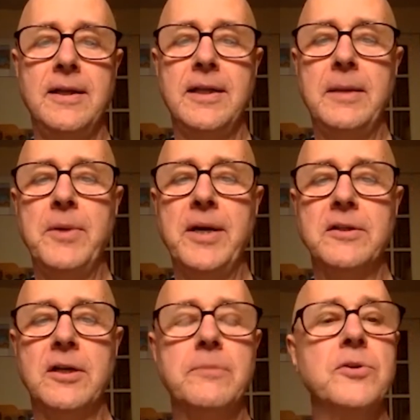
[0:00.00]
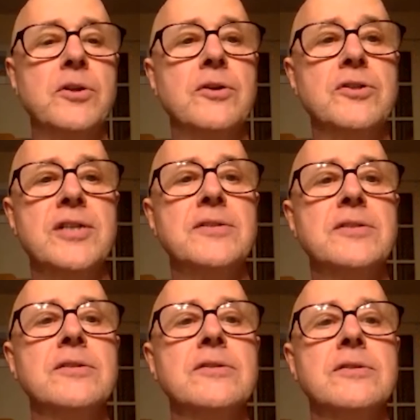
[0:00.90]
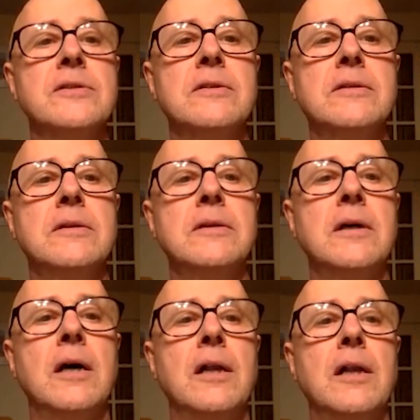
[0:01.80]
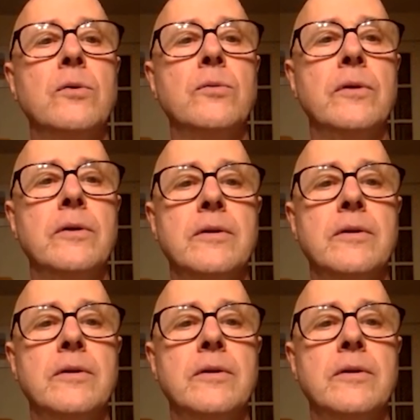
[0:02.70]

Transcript: they might come to their senses alone.